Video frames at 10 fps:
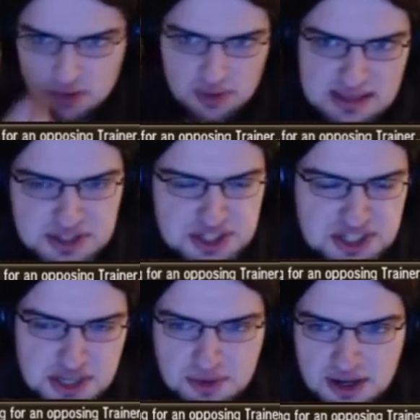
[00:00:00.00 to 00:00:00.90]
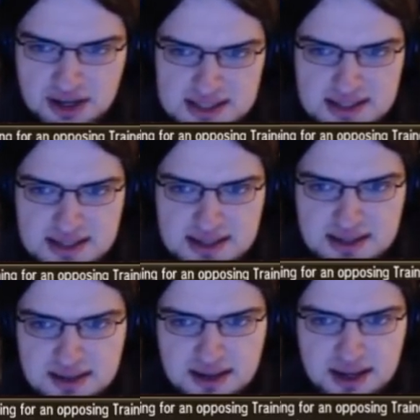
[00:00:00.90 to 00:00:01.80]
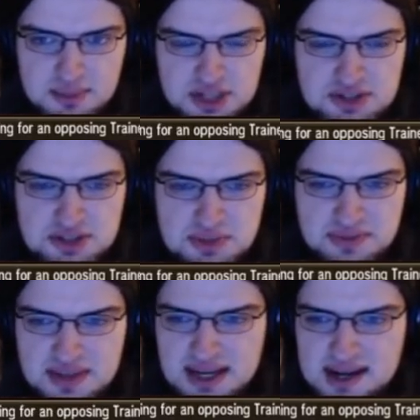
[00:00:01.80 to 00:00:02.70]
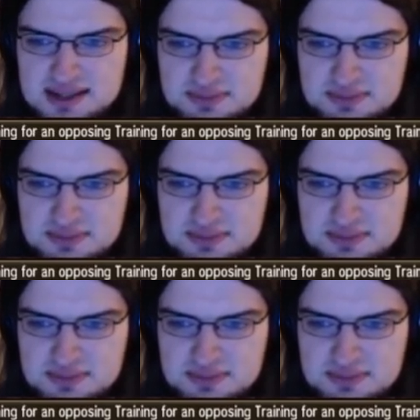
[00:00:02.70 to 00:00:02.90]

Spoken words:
or even just QR'd, and you should be on the ladder.